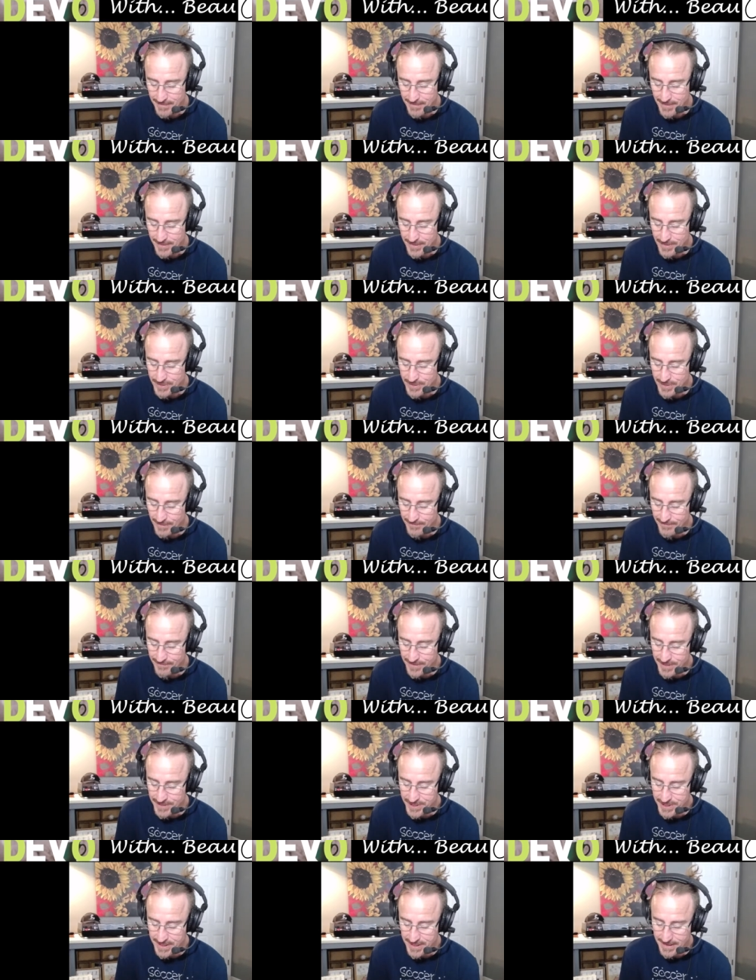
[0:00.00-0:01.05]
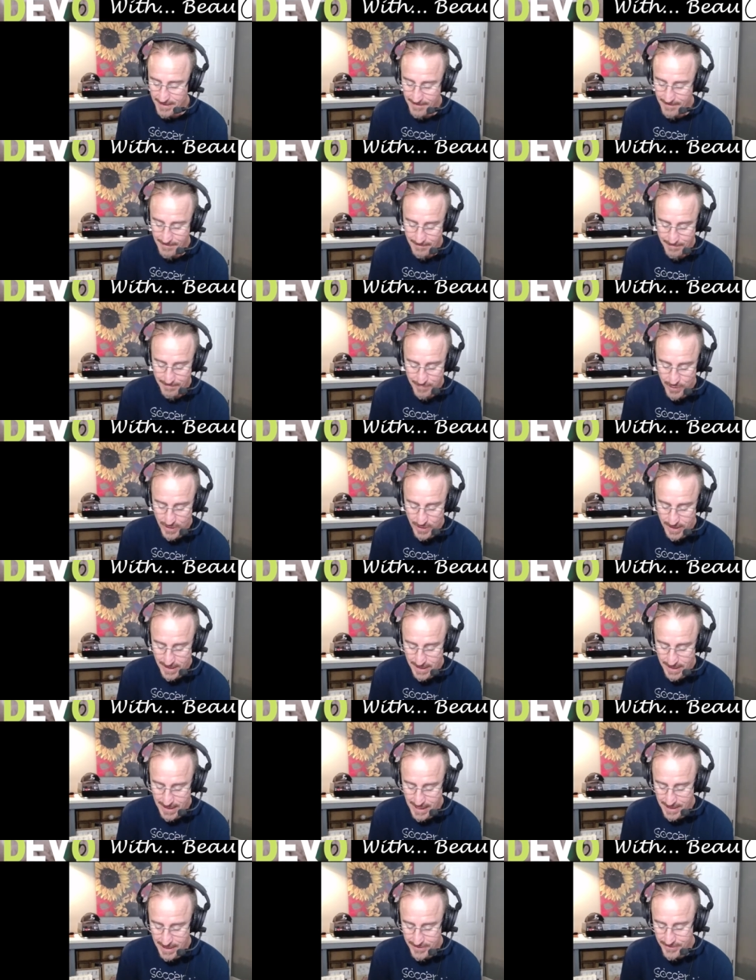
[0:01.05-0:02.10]
you shall finish it, and put
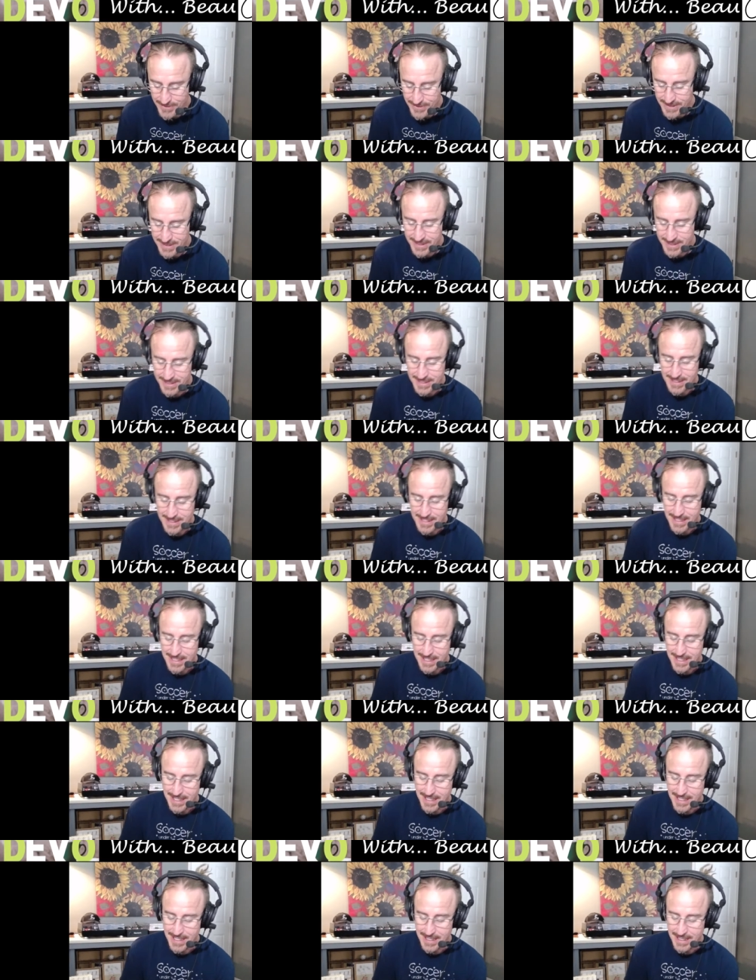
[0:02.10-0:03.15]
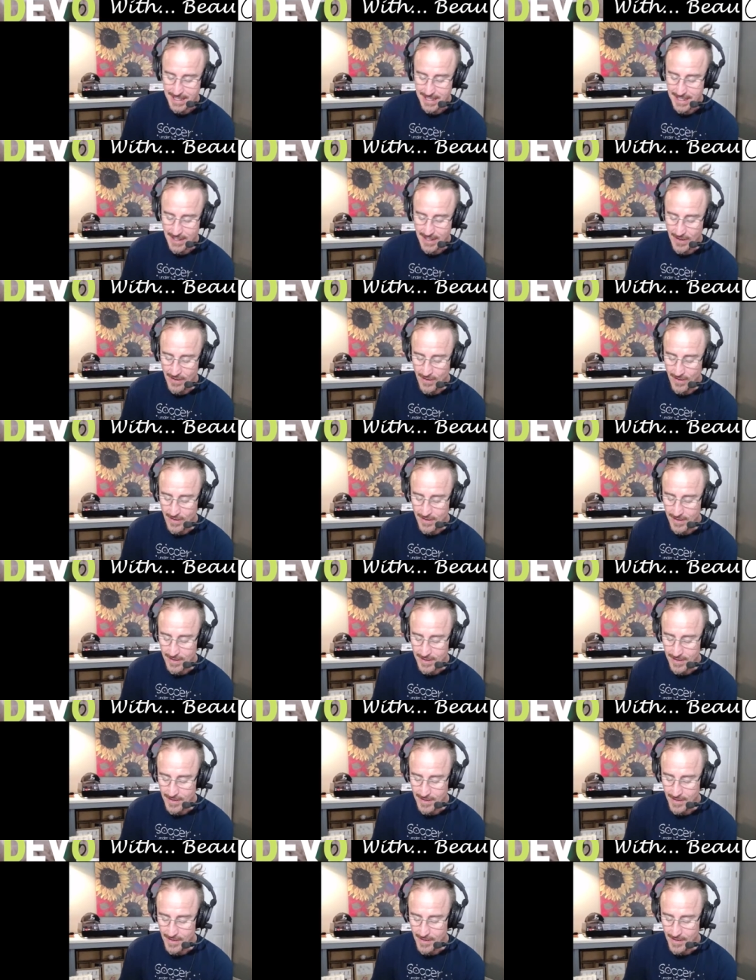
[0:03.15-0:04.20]
an entrance in the ark
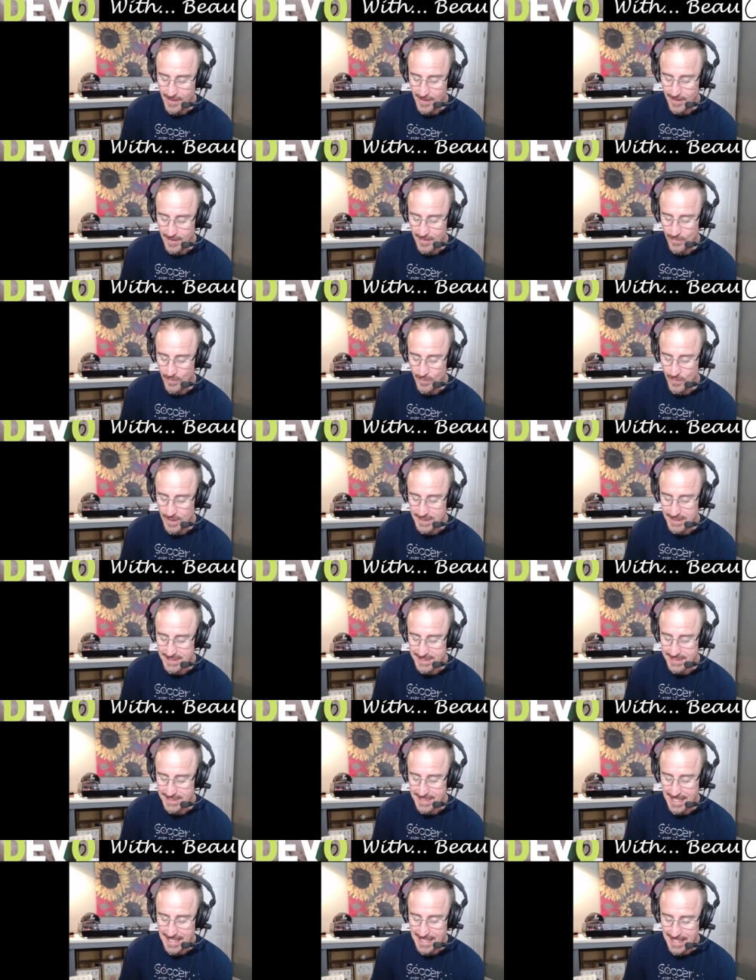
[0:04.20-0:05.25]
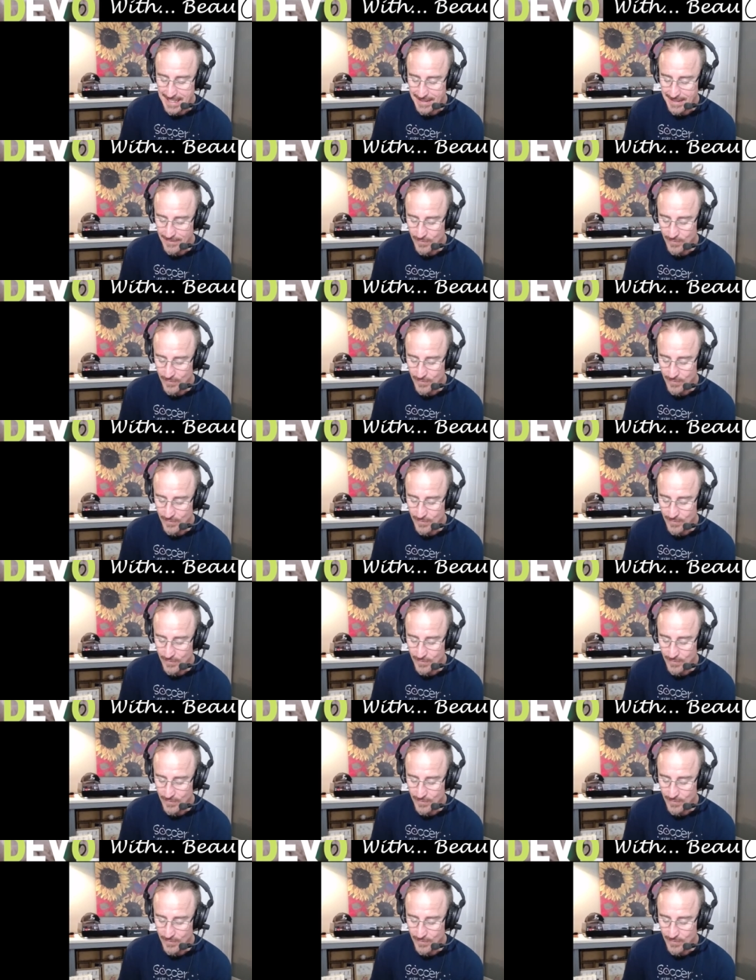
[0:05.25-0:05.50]
on one side.